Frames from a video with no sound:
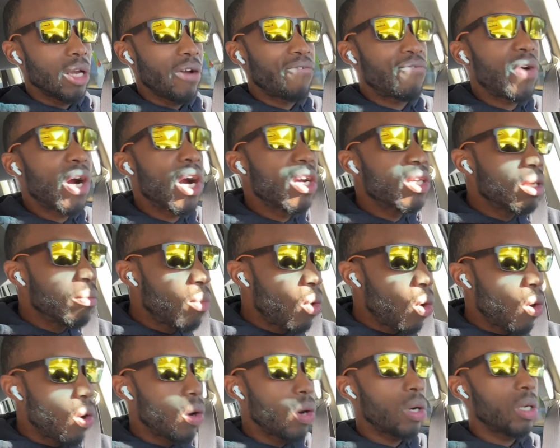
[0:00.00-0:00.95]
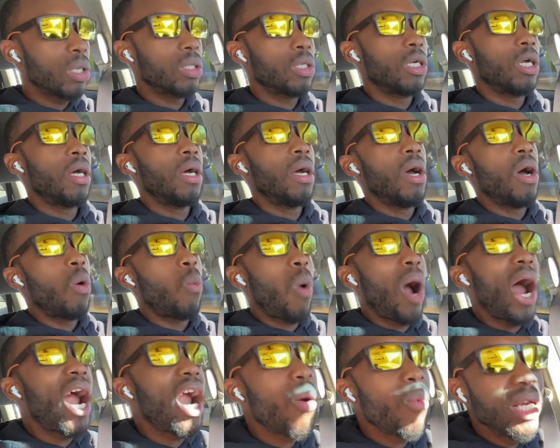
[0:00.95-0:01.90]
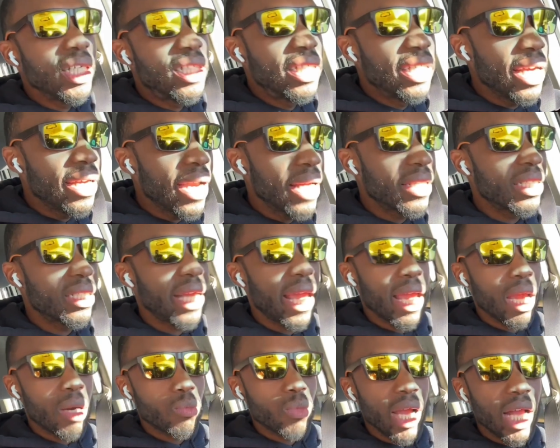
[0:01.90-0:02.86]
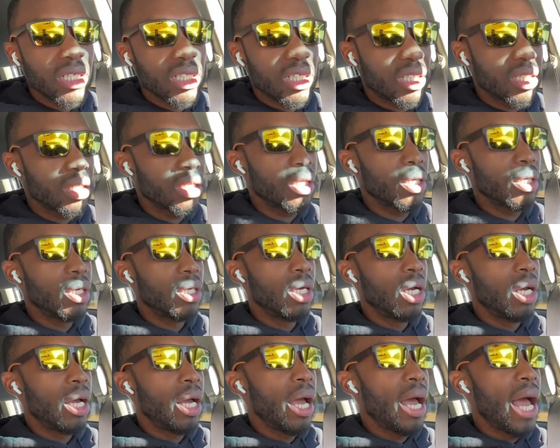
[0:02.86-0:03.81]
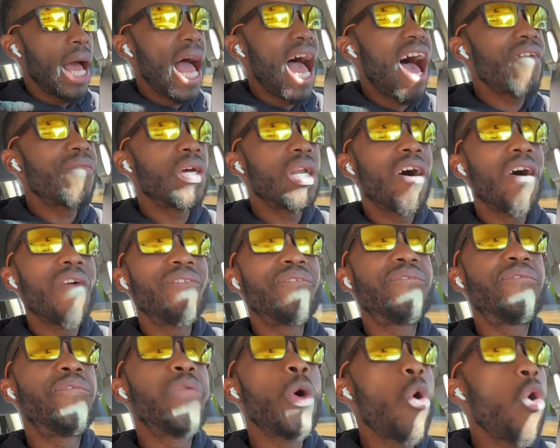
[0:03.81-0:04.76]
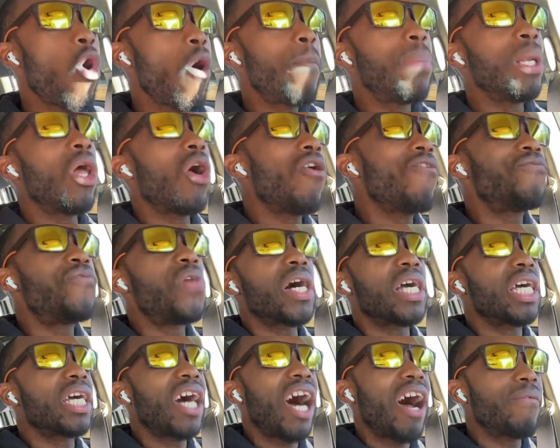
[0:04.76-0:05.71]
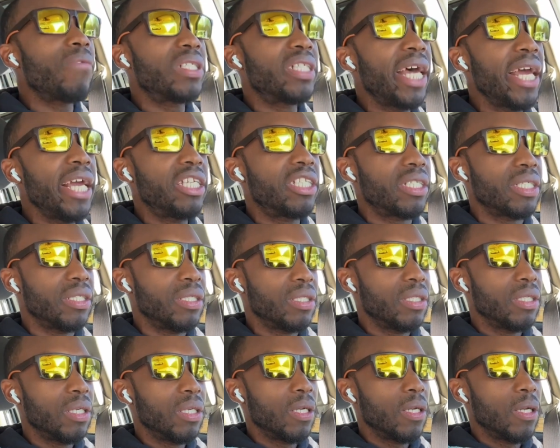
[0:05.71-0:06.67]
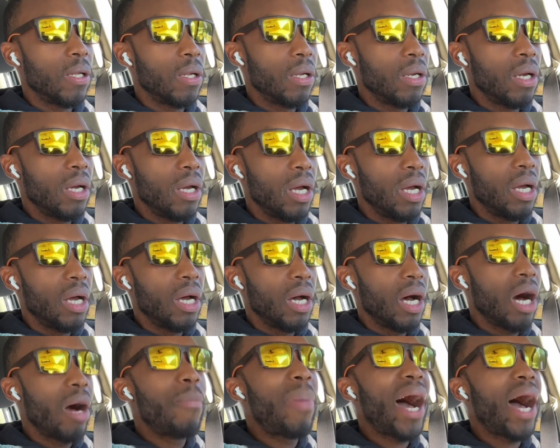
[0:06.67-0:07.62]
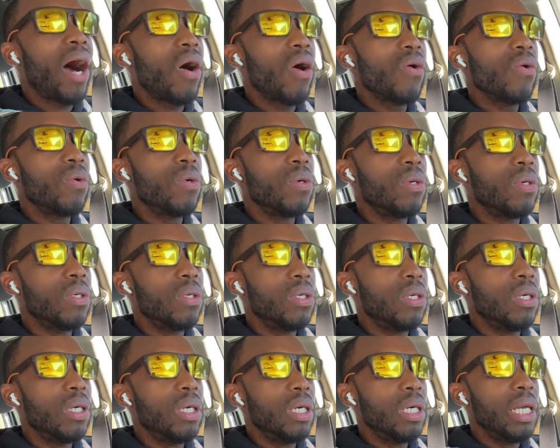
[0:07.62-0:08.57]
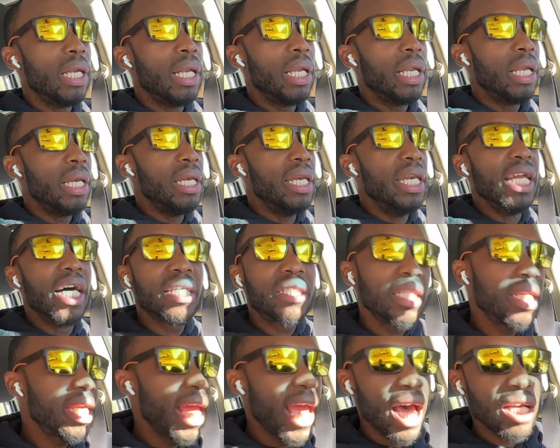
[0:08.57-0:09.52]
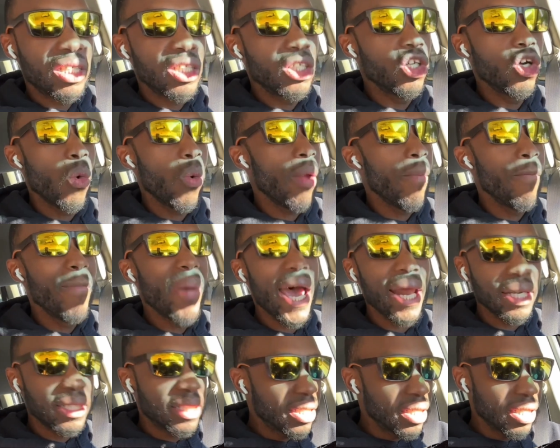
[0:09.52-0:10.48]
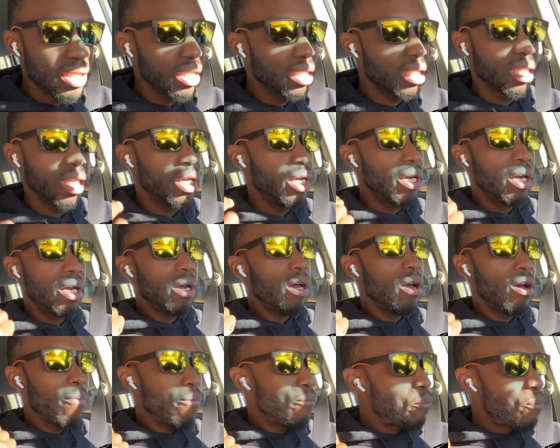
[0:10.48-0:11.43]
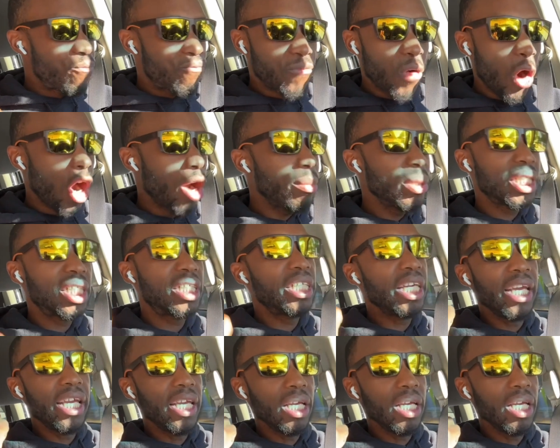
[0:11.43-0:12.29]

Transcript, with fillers: Furthermore, why are we sitting at the damn register having a full-blown fucking conversation about nothing that has to do with medicine, pharmacy,